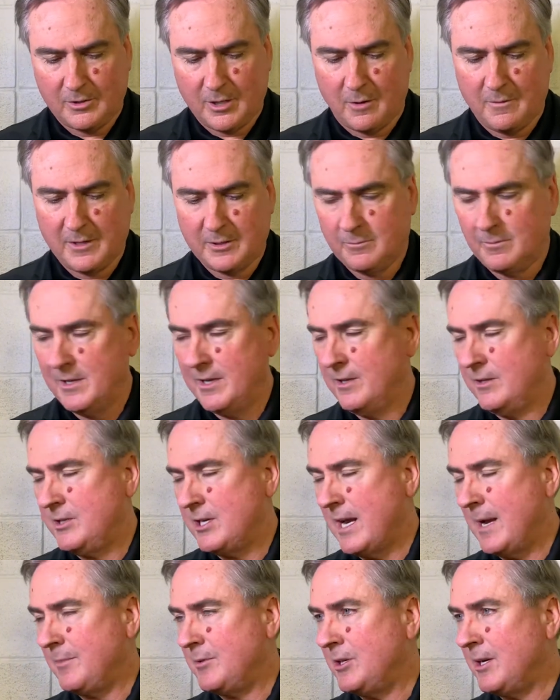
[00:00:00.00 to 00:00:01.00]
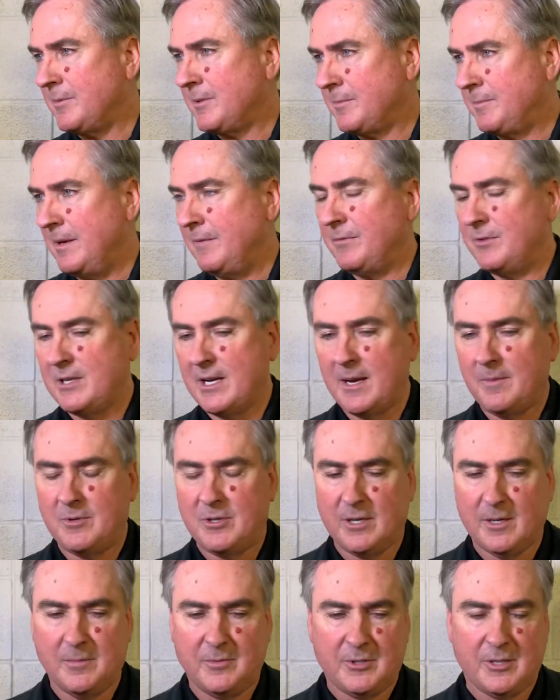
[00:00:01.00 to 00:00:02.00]
always win championships, beat
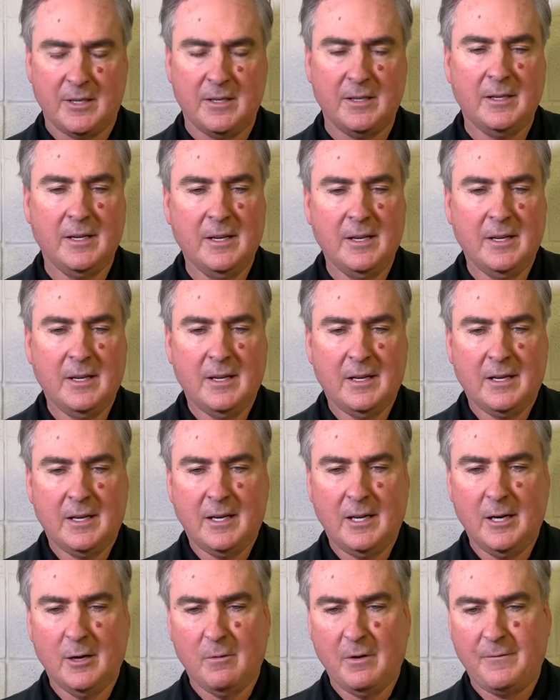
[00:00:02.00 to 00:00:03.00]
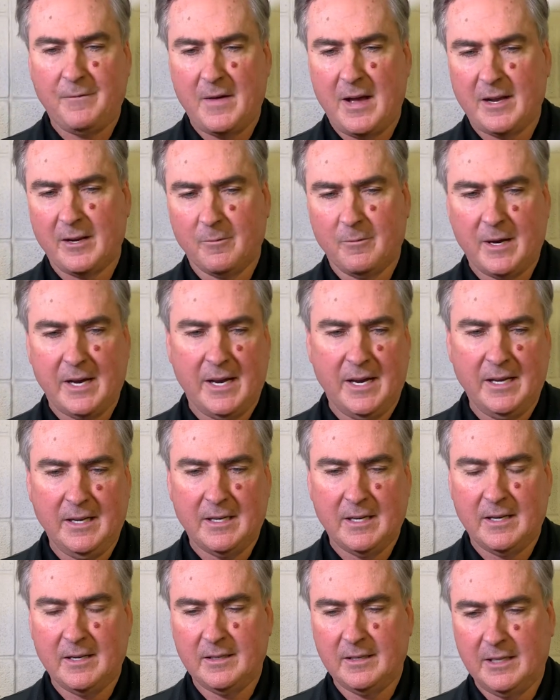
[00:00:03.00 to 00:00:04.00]
championships. And, you know, we found a way
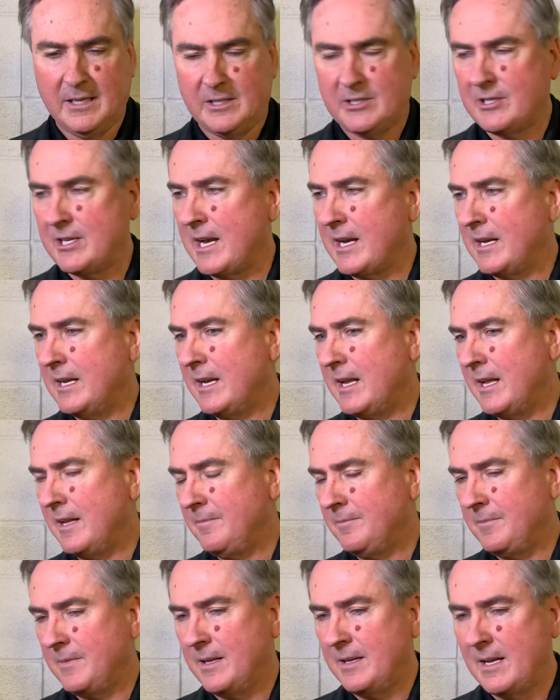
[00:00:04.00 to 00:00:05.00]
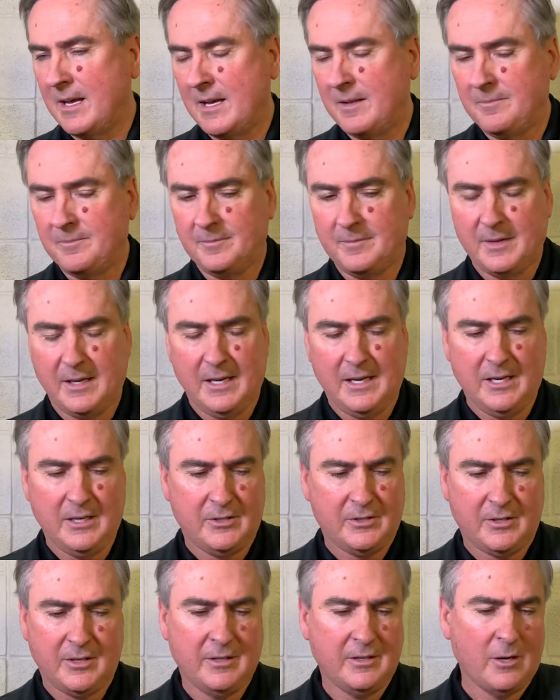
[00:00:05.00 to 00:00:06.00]
to get second that, in that
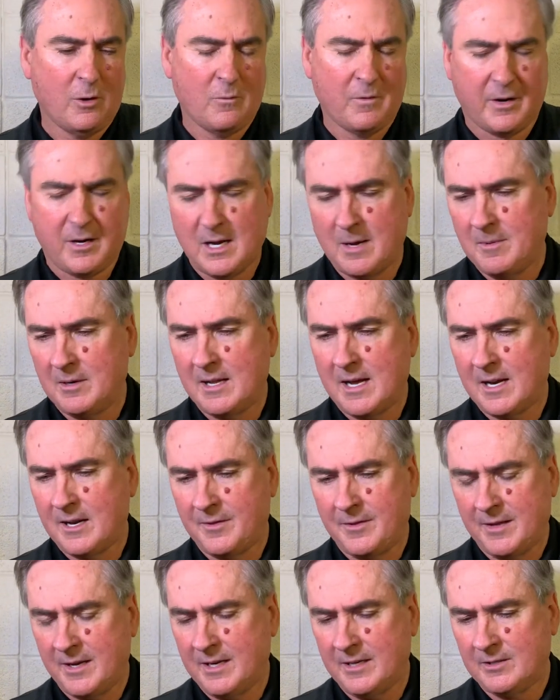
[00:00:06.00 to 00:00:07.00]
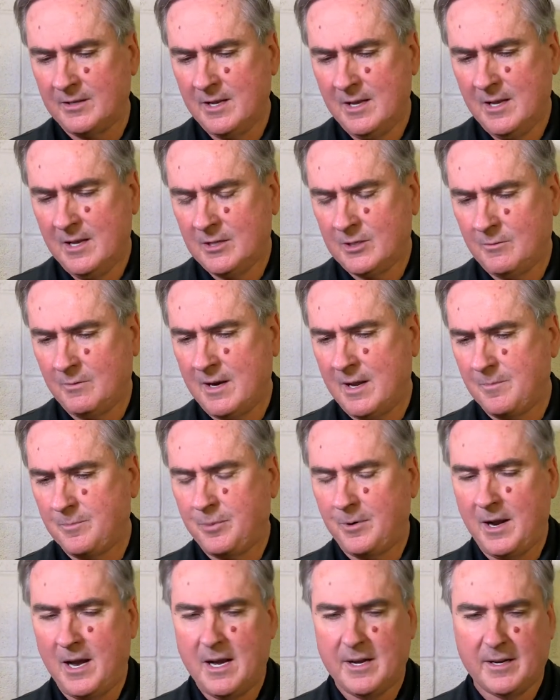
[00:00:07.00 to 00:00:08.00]
East, overcome a lot of things. So what I'm
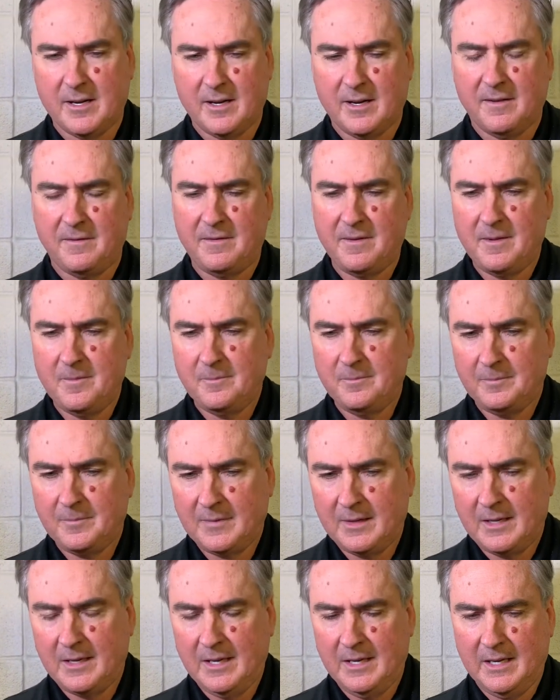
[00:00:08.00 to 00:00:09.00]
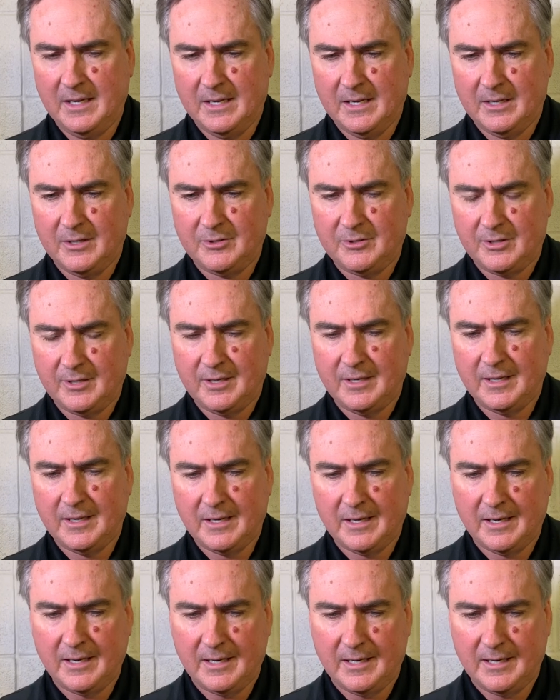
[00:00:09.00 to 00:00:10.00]
proud of is
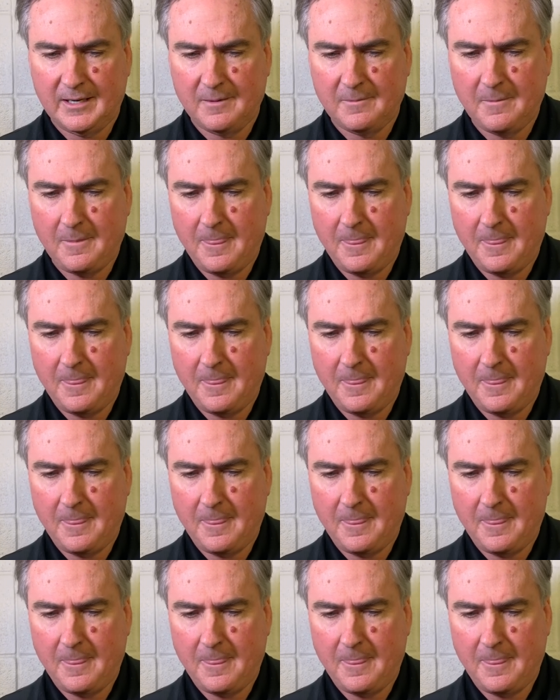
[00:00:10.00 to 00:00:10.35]
uh,